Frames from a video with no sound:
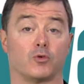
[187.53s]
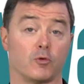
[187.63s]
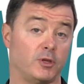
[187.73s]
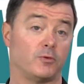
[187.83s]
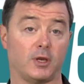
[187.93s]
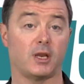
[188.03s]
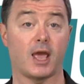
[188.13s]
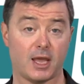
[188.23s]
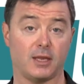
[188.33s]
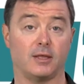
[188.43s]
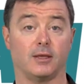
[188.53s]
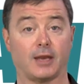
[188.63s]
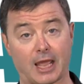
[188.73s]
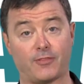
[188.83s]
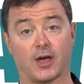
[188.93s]
or between $8,000 and
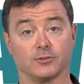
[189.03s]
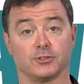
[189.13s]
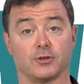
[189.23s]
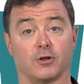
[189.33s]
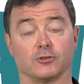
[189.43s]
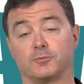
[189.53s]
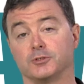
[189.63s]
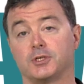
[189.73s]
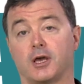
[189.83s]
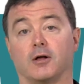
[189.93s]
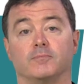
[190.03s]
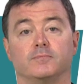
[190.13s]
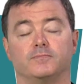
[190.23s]
$8,000 per sale.